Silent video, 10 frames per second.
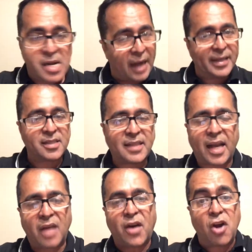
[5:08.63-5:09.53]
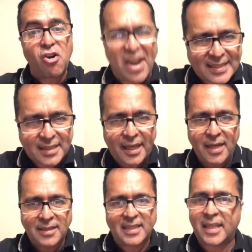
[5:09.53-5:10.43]
And instead of
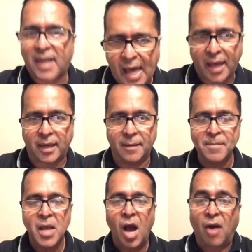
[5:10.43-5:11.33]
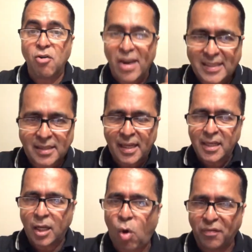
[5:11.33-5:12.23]
arresting the decline,
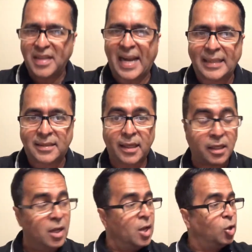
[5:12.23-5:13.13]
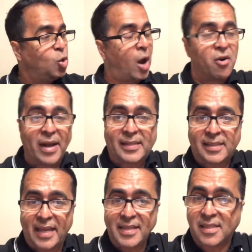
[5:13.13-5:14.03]
arresting the COVID-19, you are
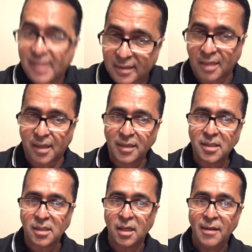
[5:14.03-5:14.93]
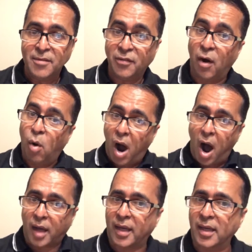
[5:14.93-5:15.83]
arresting citizens for
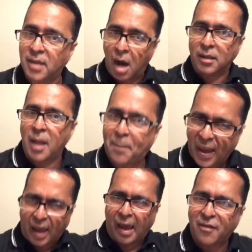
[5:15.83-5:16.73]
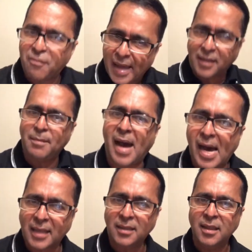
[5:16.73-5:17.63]
walking down the pavement,
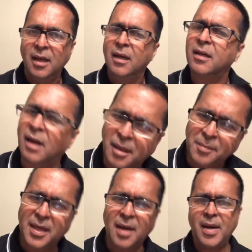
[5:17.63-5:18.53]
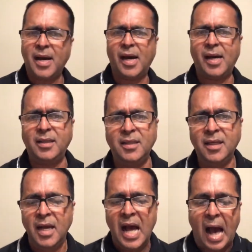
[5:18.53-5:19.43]
man. Come now,
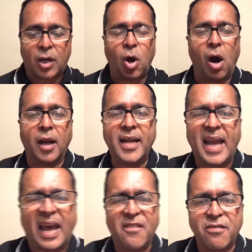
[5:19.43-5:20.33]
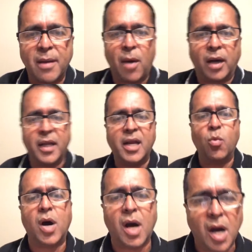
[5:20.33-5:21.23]
man. I'm calling everybody in
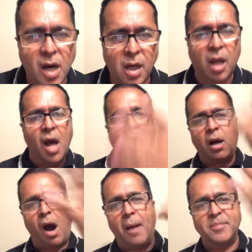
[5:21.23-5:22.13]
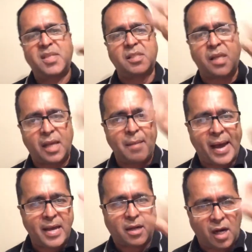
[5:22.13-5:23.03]
the world. Come see
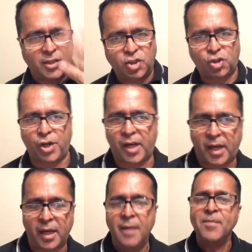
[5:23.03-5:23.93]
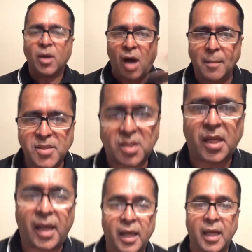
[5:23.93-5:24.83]
my country. Come
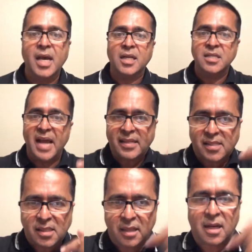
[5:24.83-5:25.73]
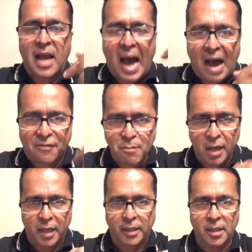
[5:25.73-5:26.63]
see. This little
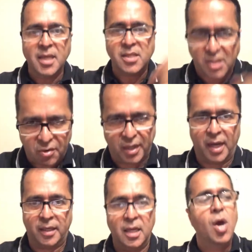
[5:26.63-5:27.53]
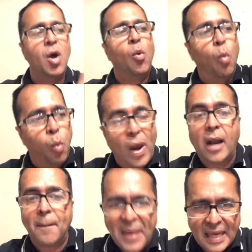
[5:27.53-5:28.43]
half-breed Syrian
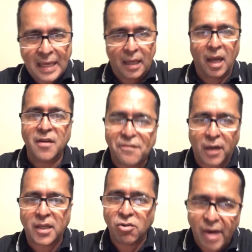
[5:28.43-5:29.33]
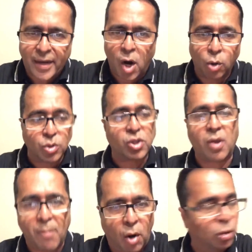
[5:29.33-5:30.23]
will be in front of the Red House
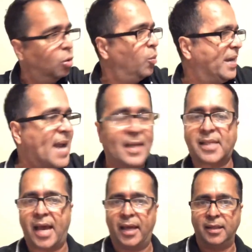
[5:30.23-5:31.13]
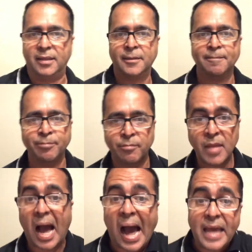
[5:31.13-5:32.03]
tomorrow with that sign.
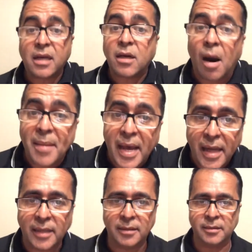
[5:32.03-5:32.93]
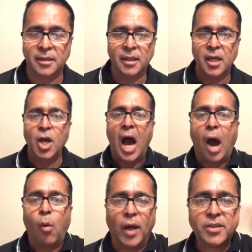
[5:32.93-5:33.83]
I come in.
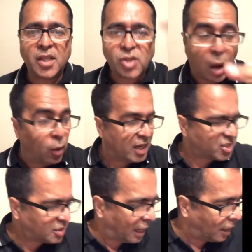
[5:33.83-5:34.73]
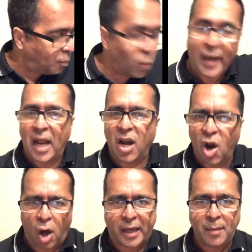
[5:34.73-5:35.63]
I want to stand up where they
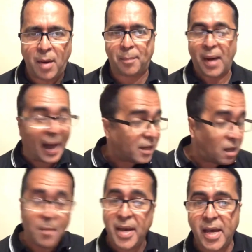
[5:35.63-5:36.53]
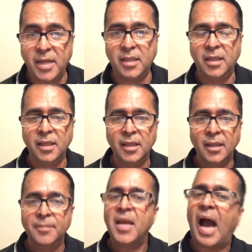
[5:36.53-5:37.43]
lock him up. I come in.
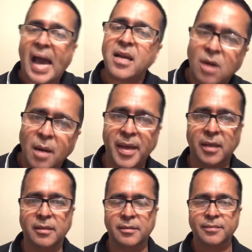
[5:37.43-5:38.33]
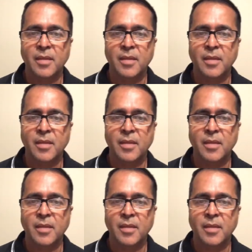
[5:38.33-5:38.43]
I come in.